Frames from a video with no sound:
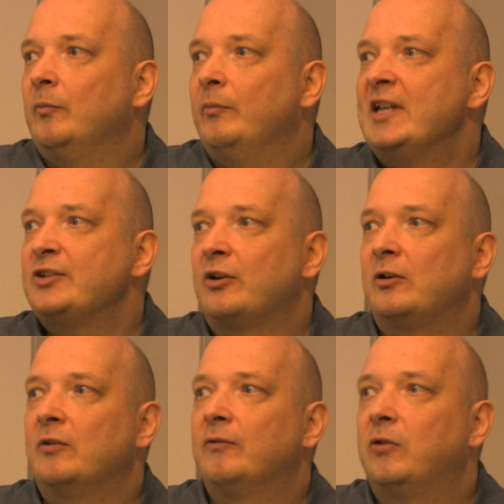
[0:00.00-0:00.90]

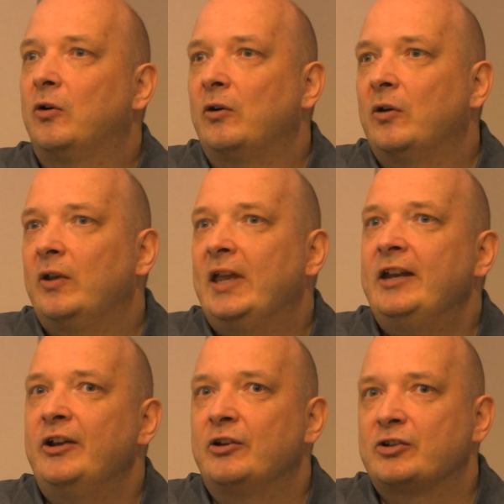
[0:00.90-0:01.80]
measure for
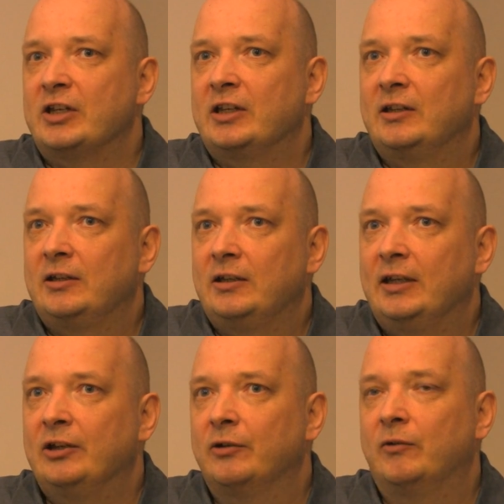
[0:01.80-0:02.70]
energy
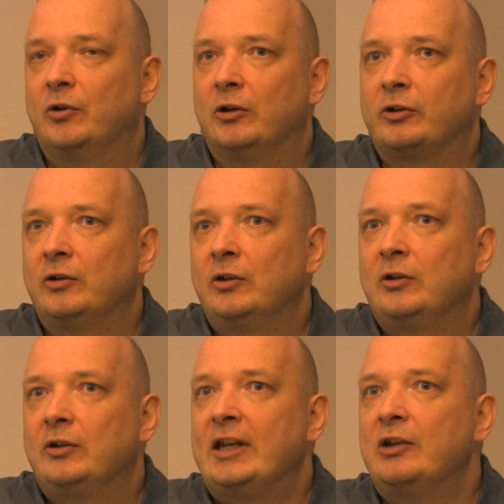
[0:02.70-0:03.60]
in the world,
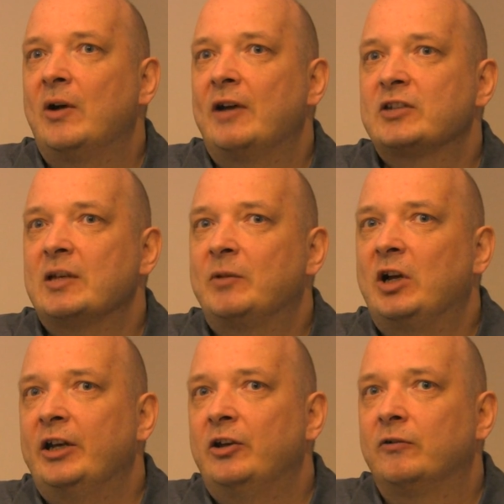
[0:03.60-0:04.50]
then you have some
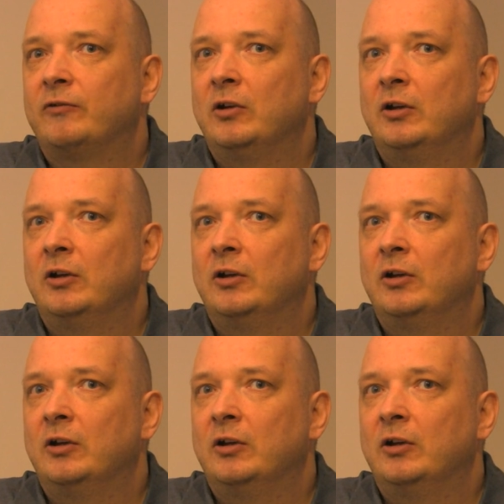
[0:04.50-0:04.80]
kind of